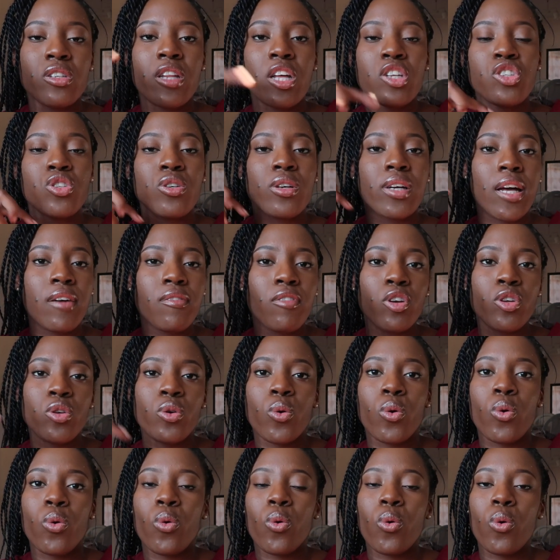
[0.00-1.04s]
that you cover
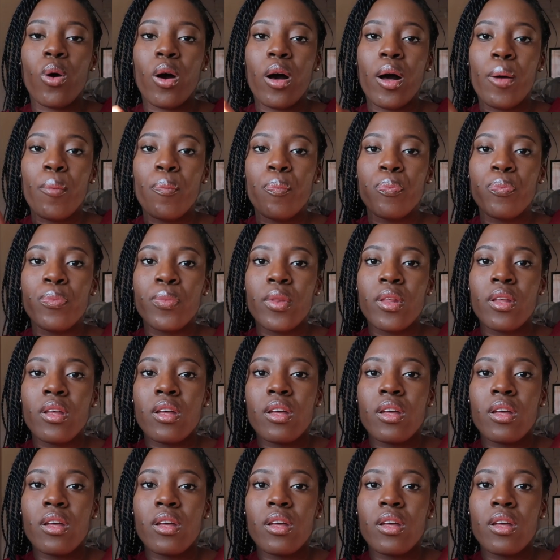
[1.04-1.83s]
your um